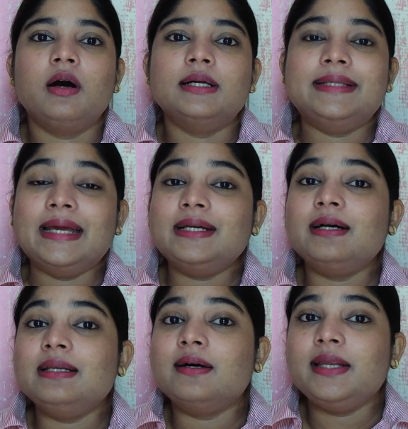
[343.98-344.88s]
than a
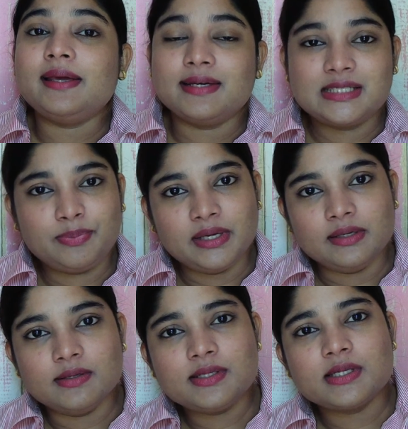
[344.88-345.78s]
learning
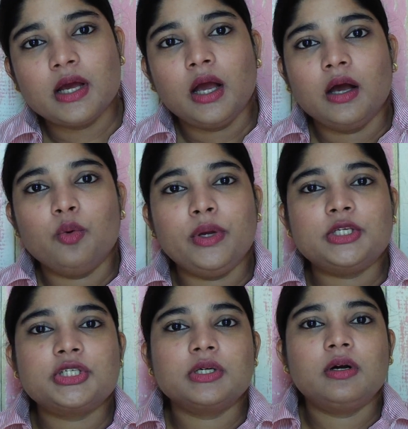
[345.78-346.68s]
experience,
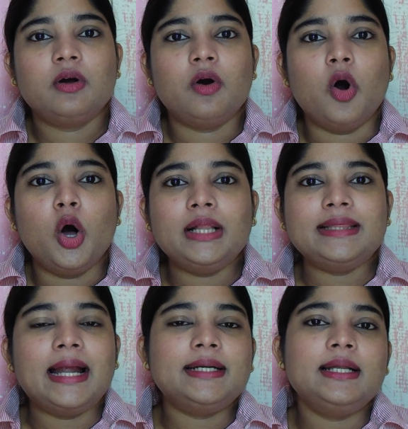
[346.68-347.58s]
which all
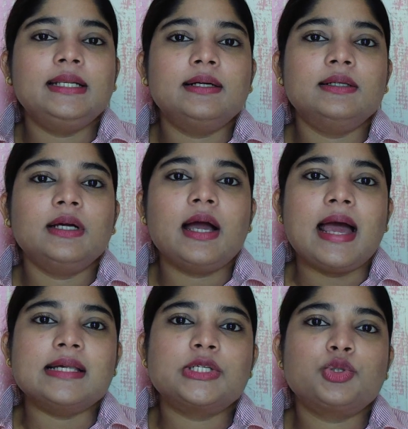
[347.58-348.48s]
that the learner
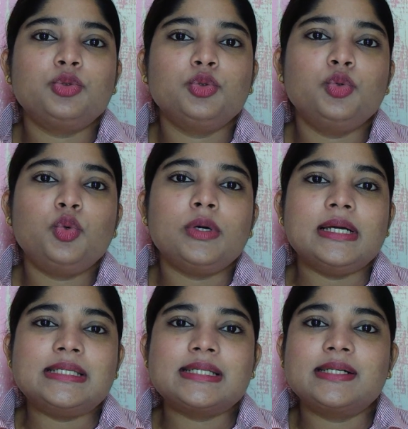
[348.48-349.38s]
has to do
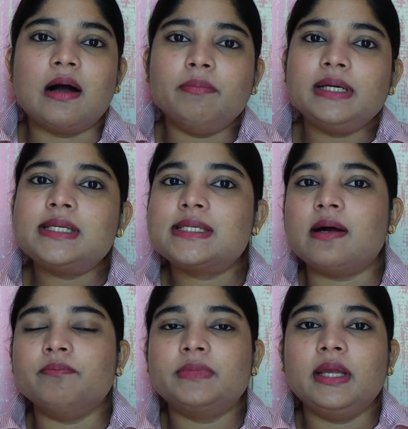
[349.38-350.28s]
is commit
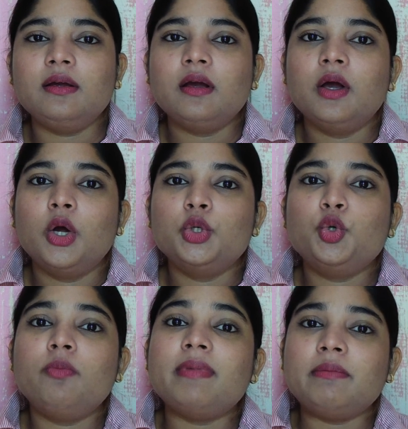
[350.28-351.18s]
something
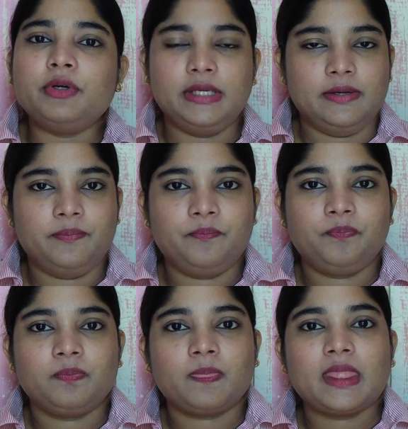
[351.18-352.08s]
to memory.
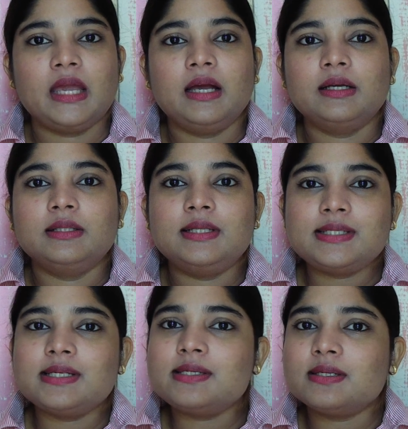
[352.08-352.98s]

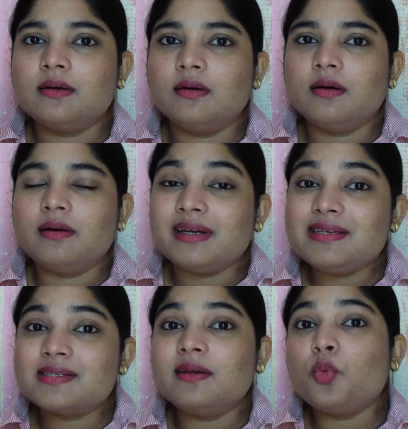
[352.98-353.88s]
This is a
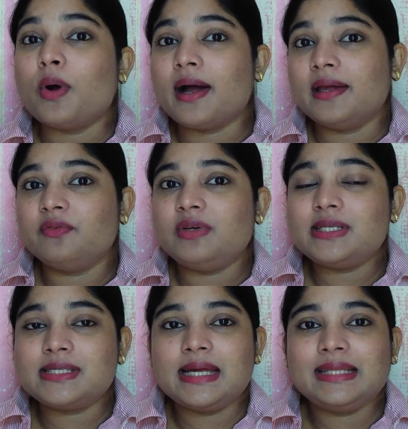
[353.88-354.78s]
reason why we
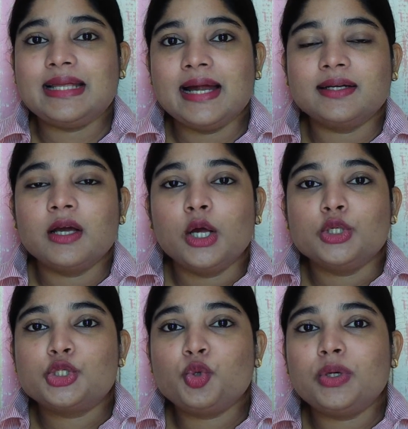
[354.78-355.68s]
say that
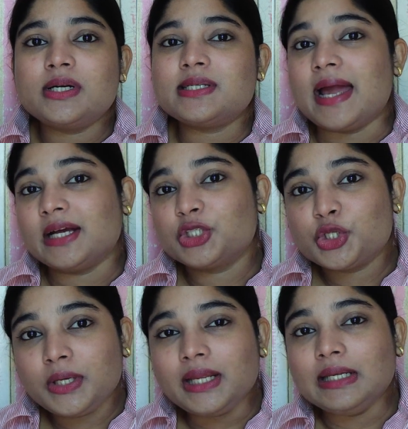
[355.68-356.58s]
students
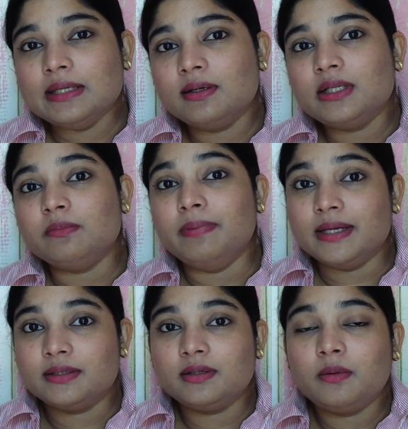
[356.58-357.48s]
actually learn
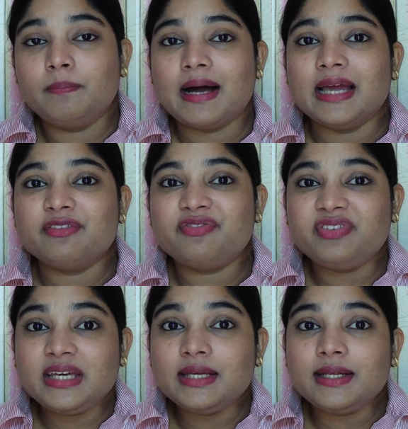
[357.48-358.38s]
better by
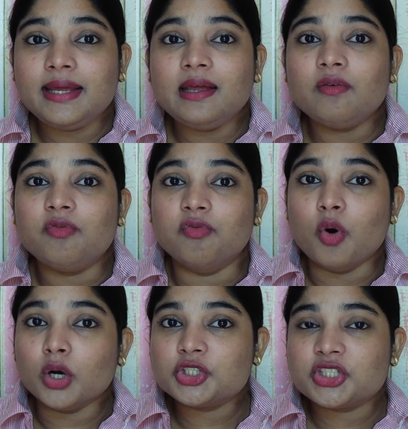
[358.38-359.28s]
feeling,
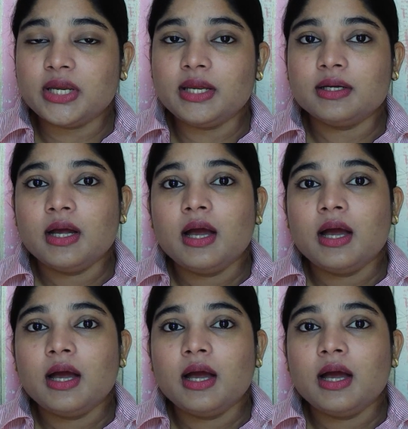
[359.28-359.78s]
watching,